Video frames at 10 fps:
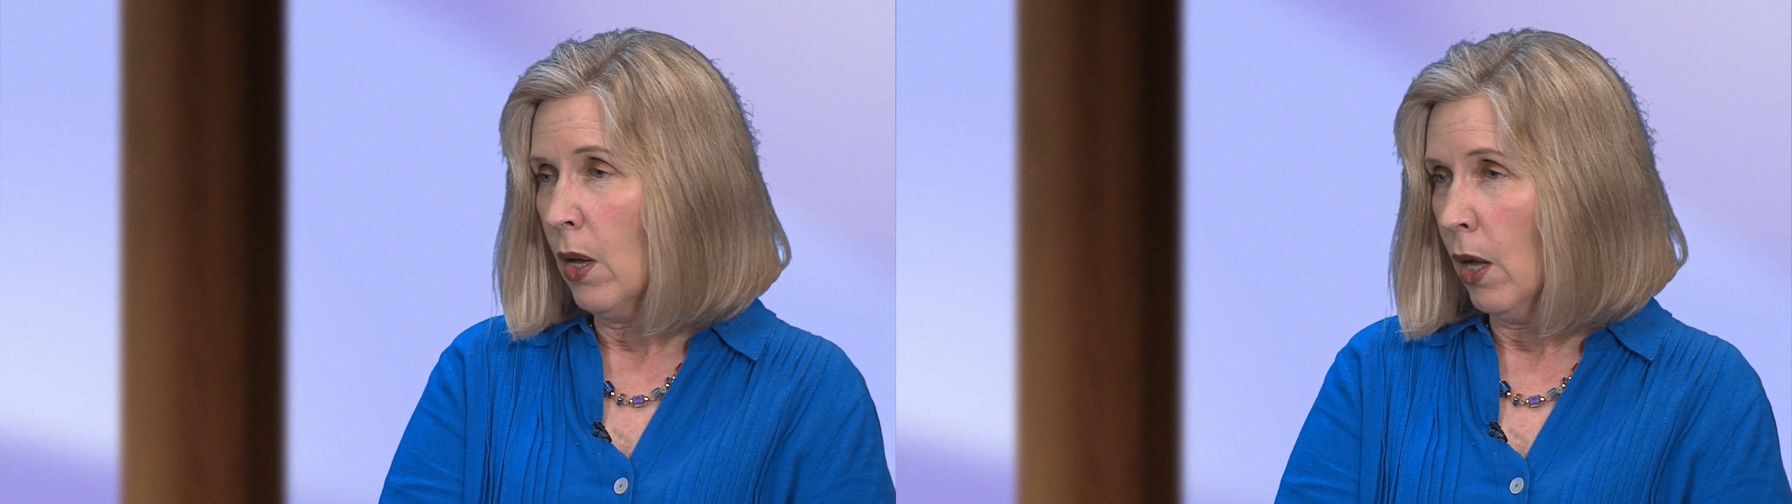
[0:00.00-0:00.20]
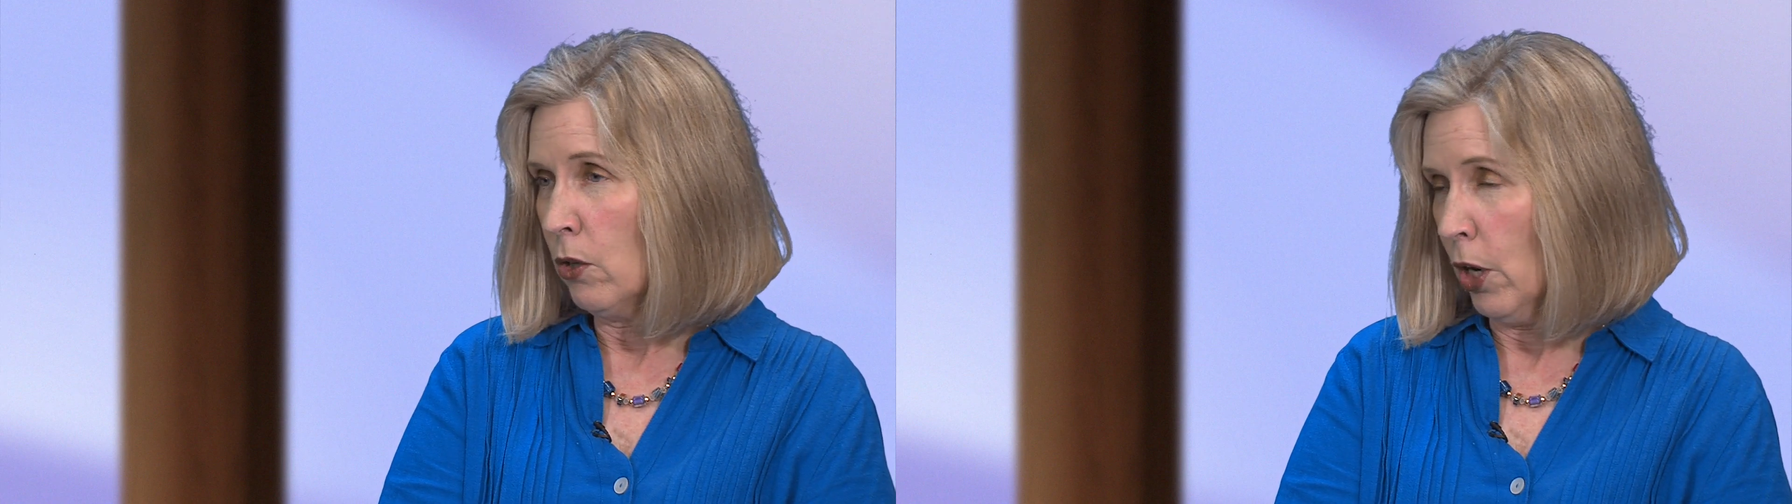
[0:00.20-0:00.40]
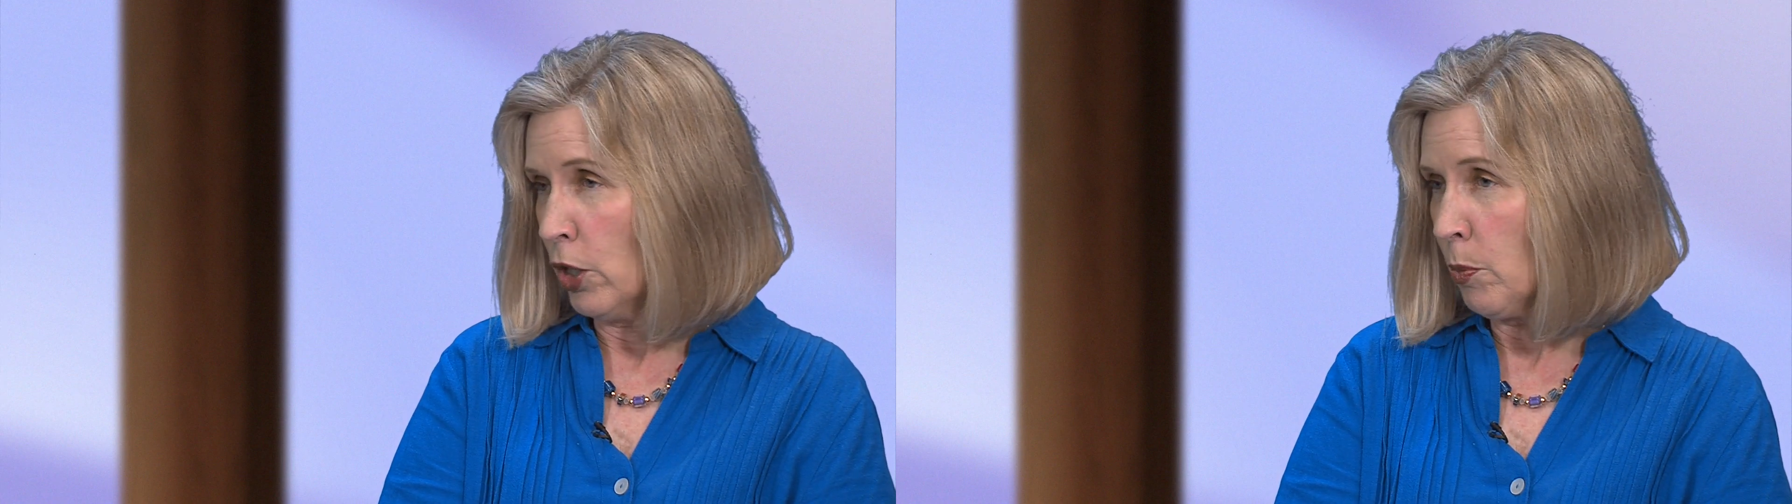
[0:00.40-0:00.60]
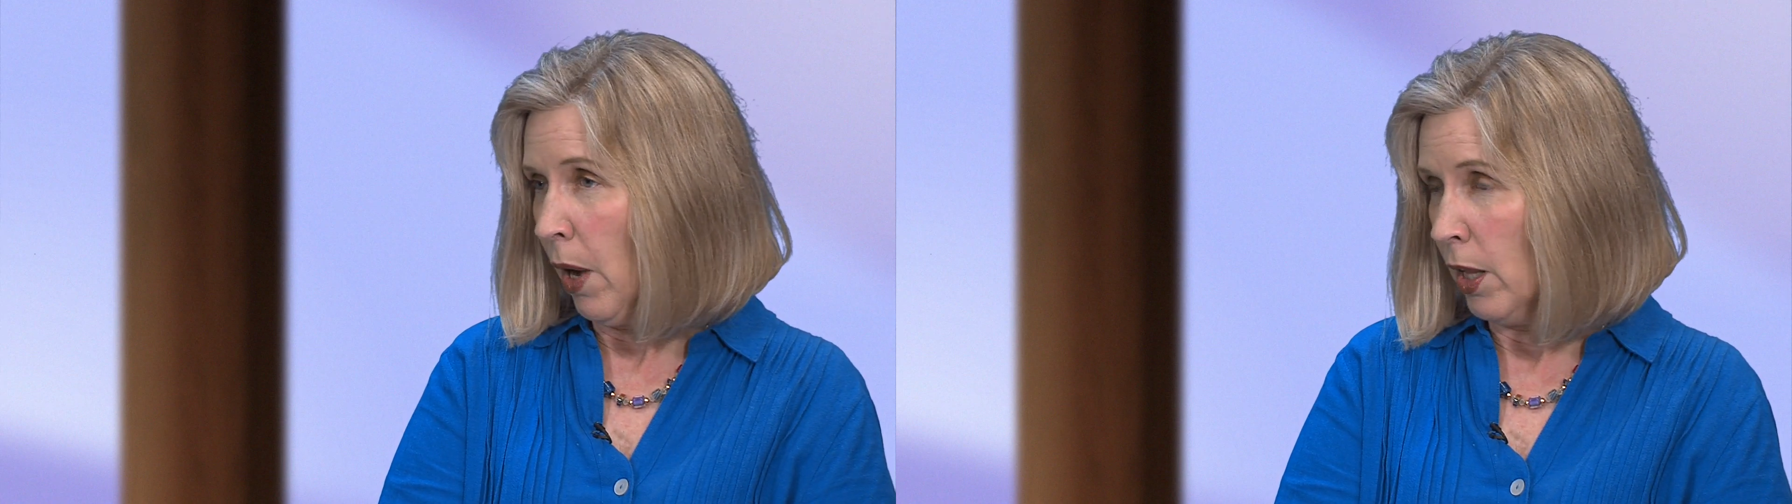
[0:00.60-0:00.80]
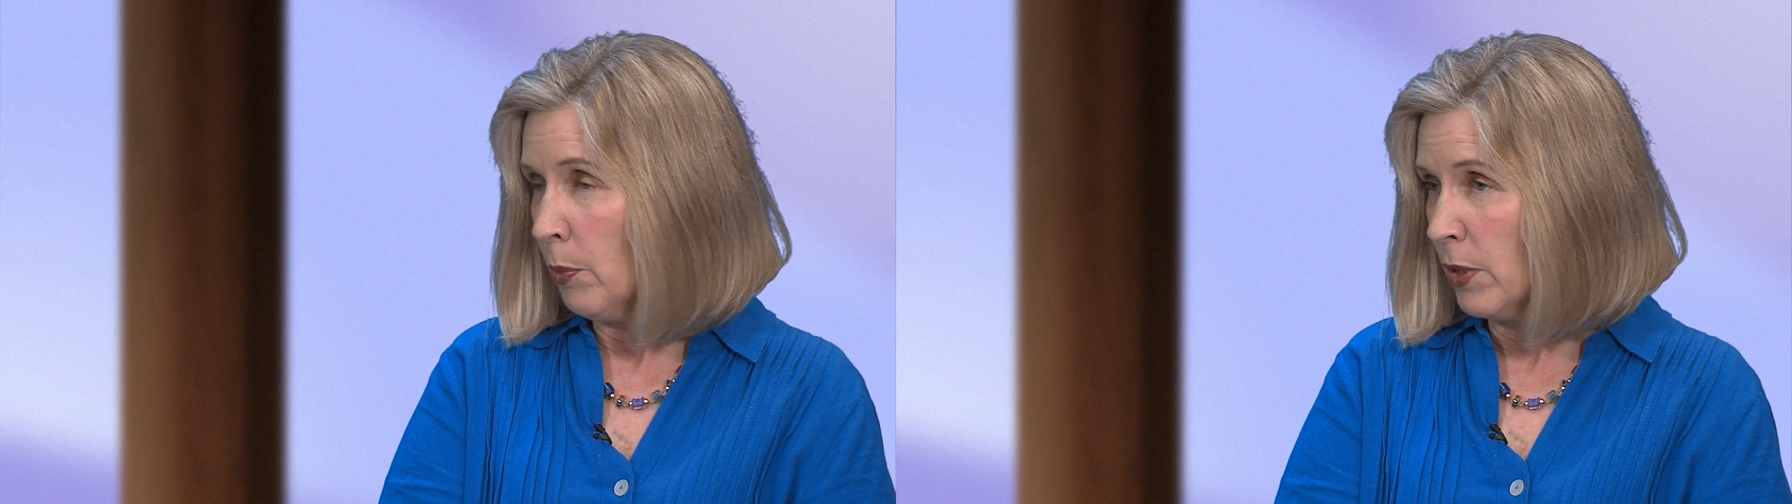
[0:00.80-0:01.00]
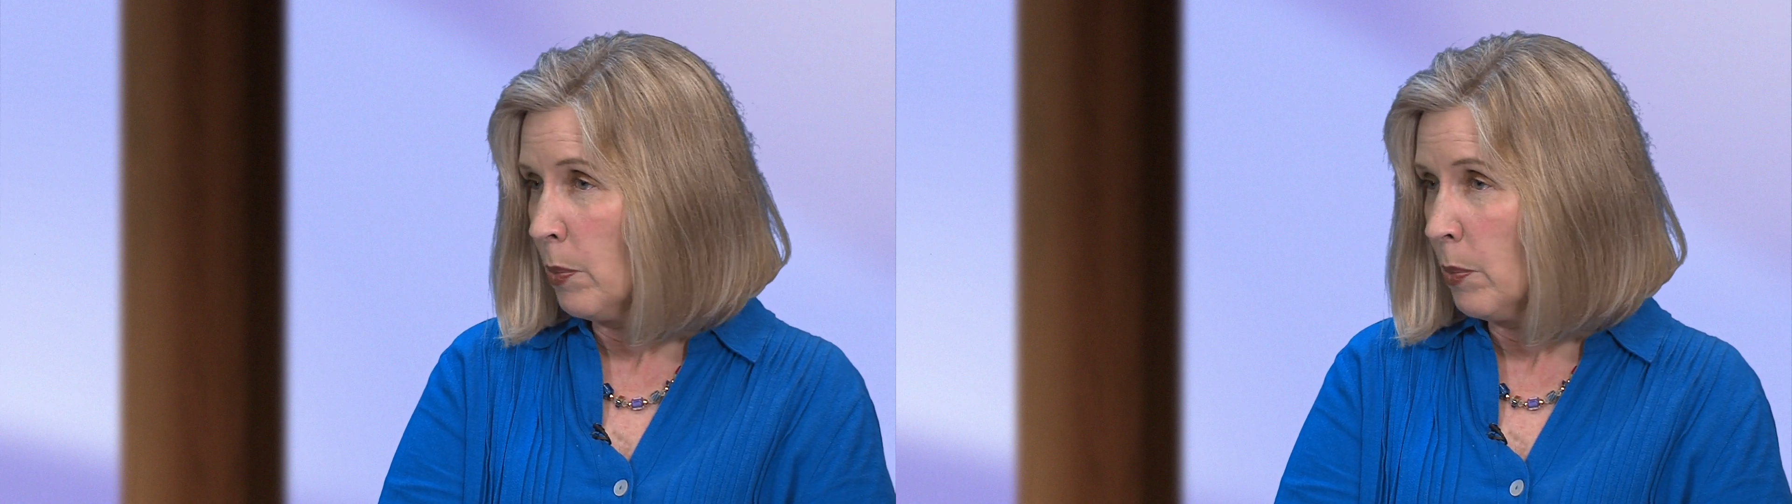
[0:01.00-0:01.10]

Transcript: large polyp as